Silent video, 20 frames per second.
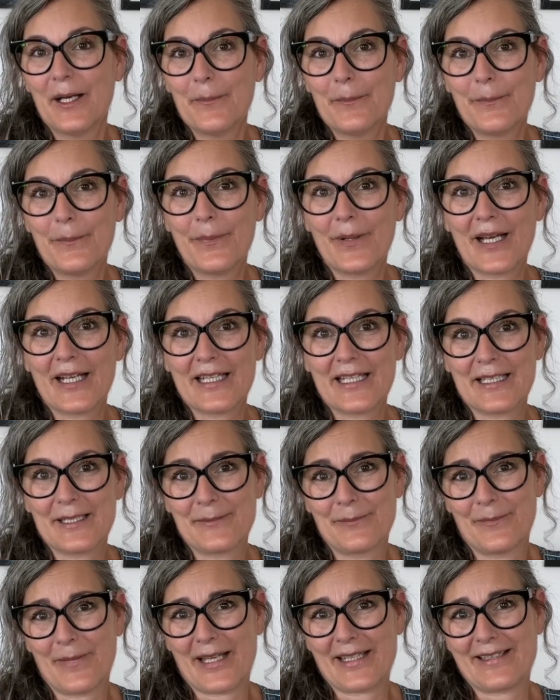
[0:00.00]
but it
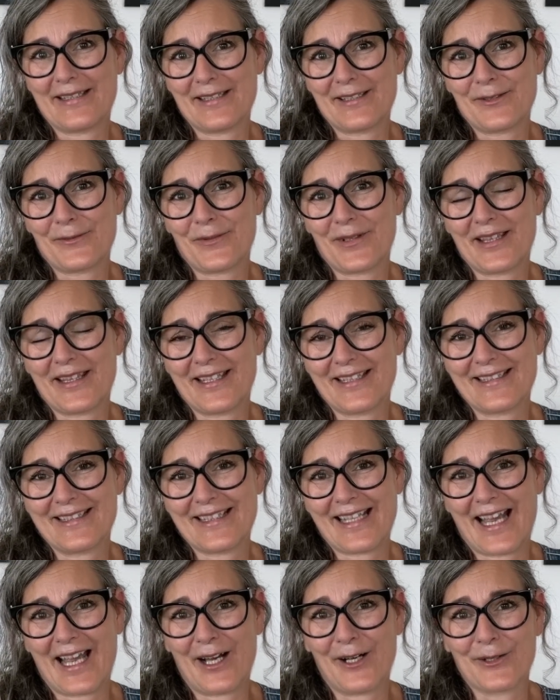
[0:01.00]
messes with the
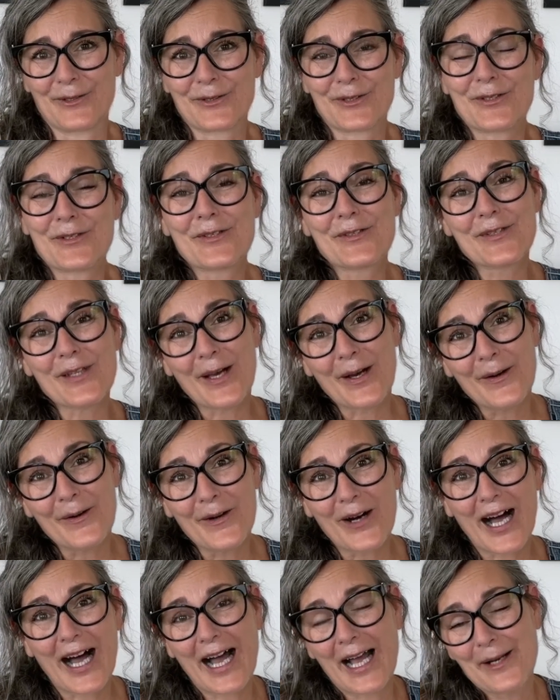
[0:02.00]
sound.
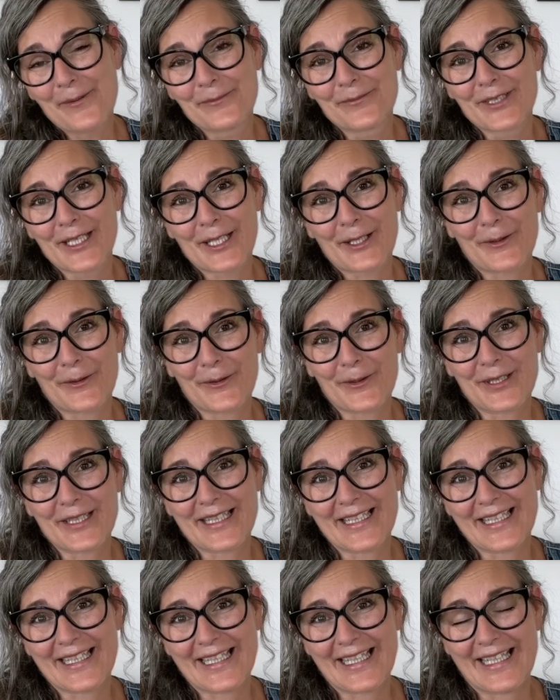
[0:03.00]
So I'm
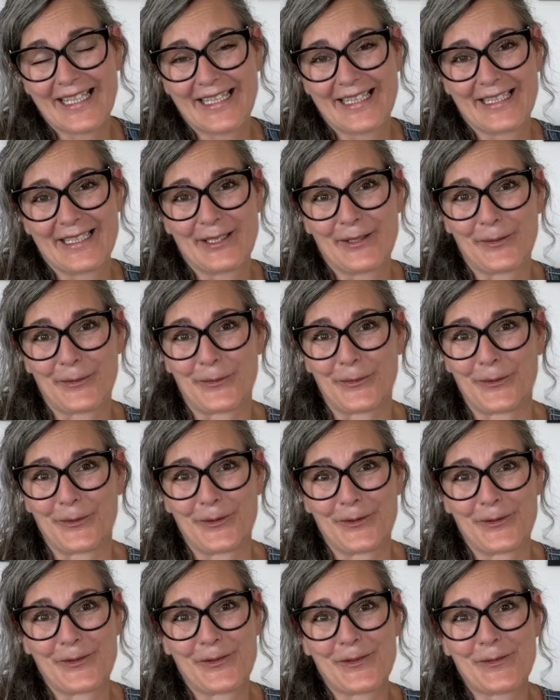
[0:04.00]
recording
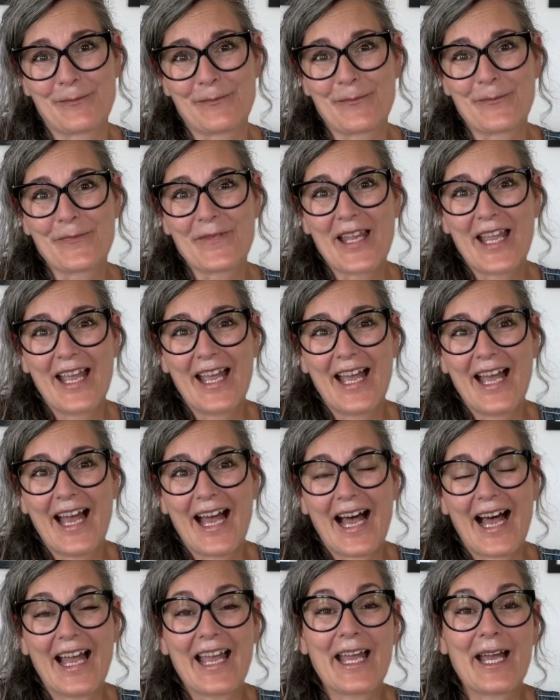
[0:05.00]
indoors.
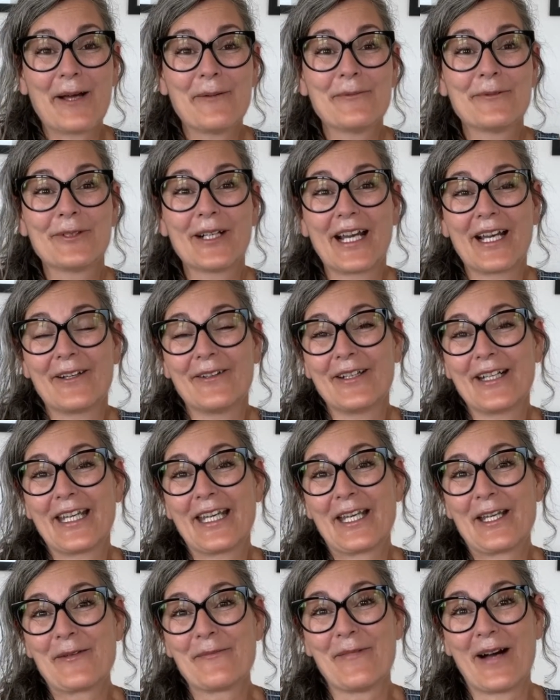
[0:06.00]
I am
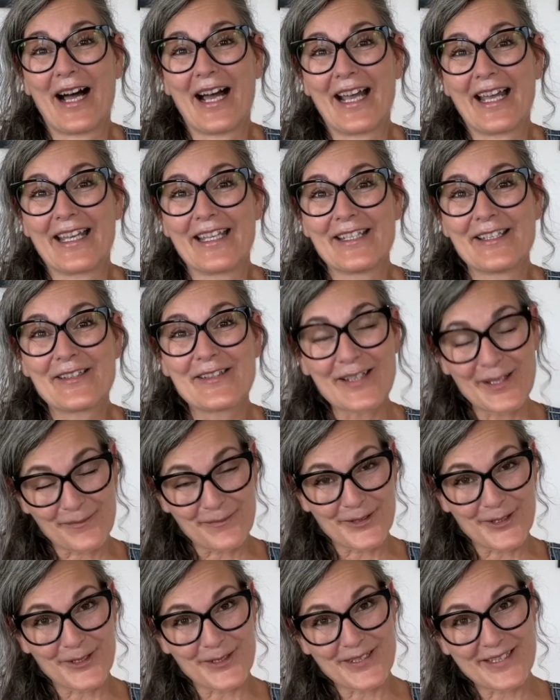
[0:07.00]
wearing my
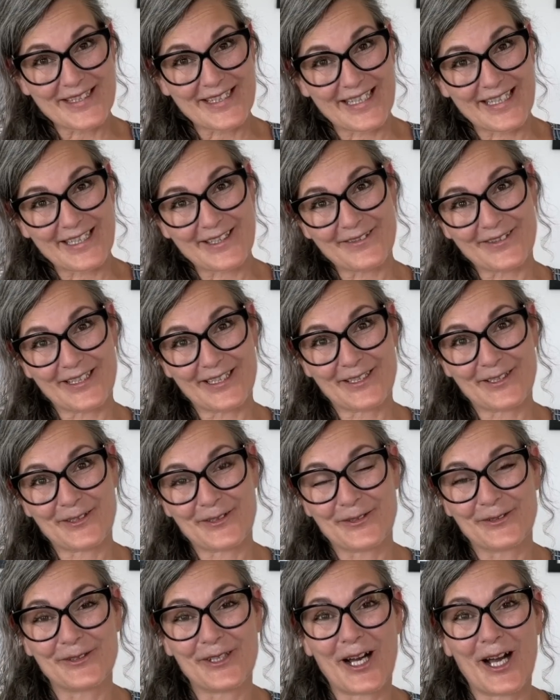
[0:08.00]
Summer Secret
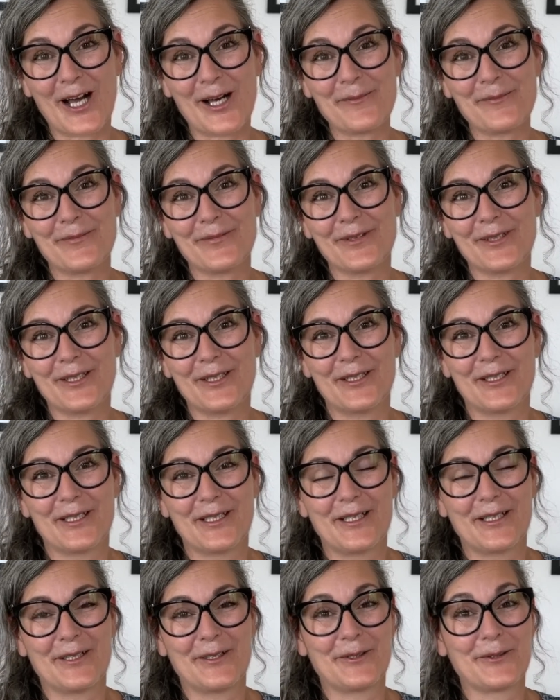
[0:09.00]
crop,
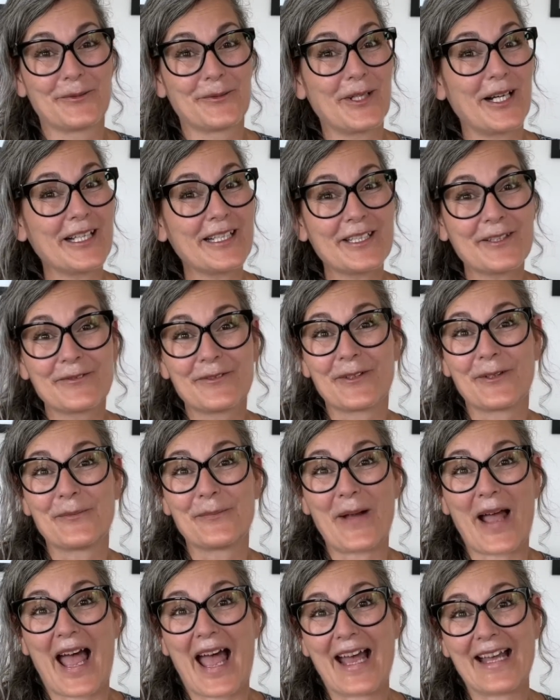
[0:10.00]
a wonderful
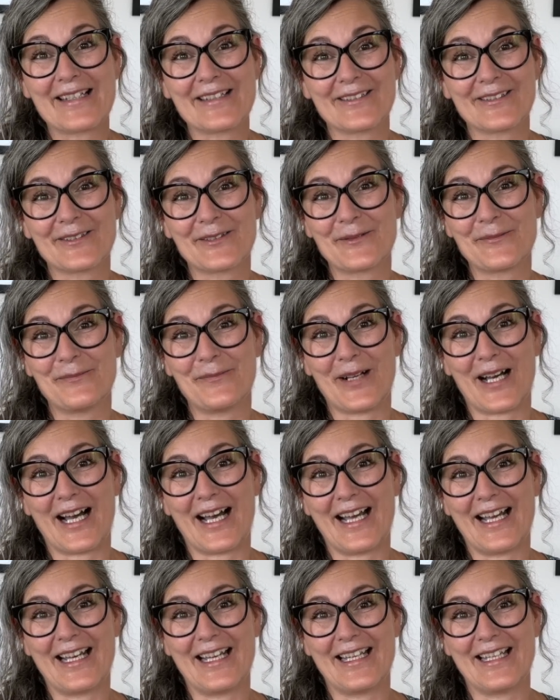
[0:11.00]
pattern
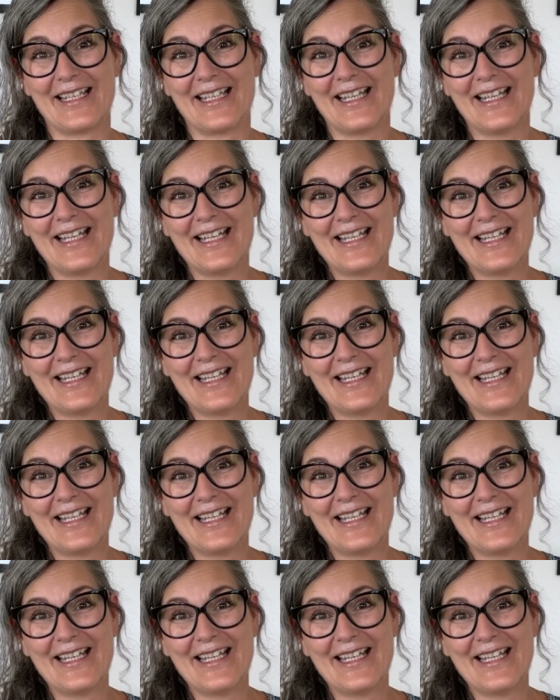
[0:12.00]
by